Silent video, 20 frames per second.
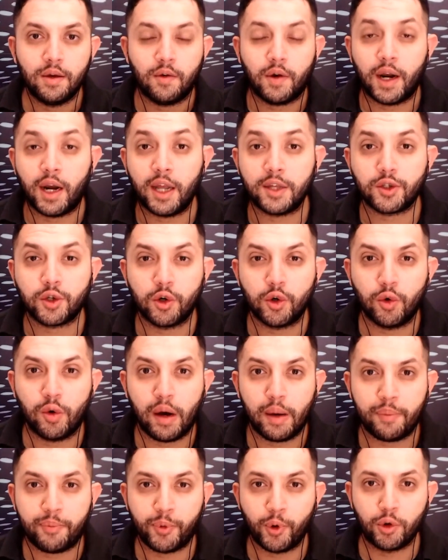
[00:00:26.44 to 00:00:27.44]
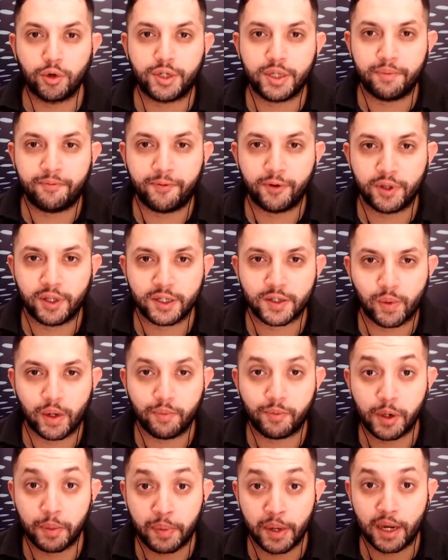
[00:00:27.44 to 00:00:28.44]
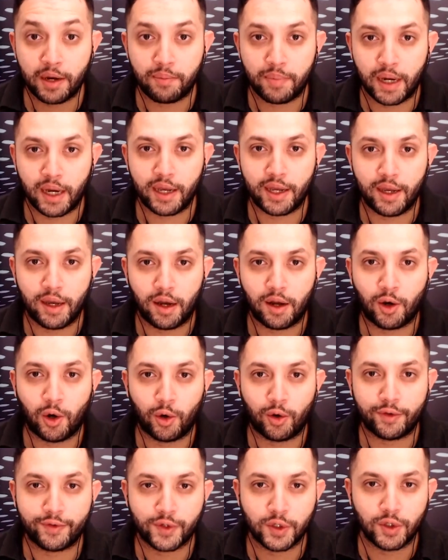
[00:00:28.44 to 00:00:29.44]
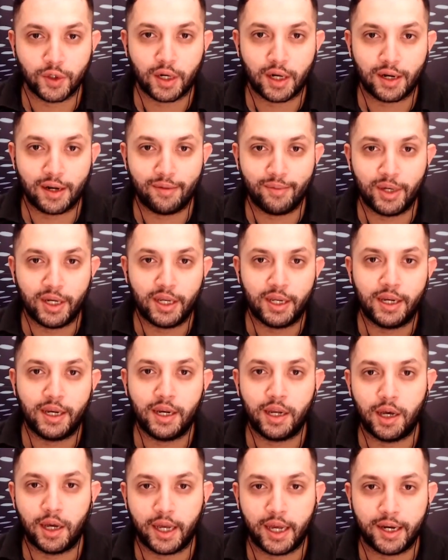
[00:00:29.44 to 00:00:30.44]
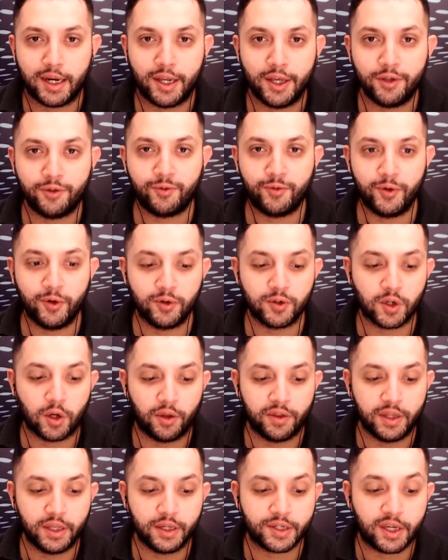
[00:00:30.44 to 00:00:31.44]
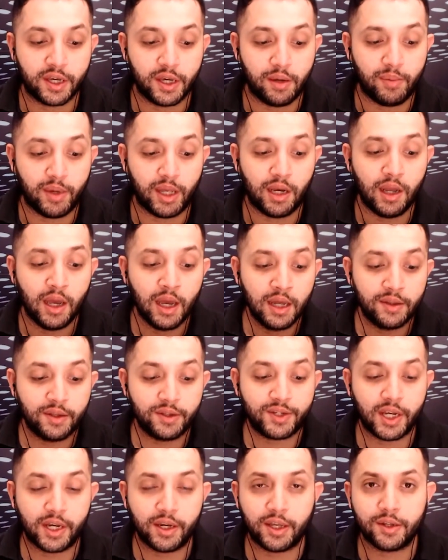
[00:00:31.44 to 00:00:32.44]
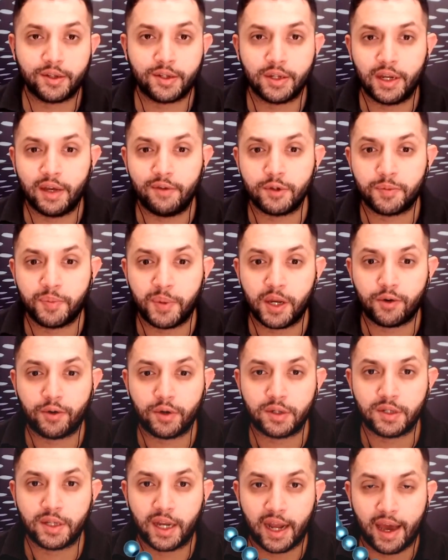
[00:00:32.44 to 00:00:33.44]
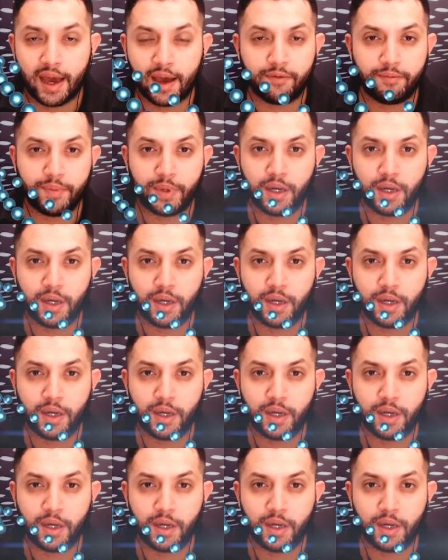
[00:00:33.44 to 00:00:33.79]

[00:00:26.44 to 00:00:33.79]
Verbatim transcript: Right, let's go to our pro tip for this one, prepared by uh, Gaurav Sundararaman, and uh, get his views on this game. And the Saint Kitts and Nevis Patriots, that have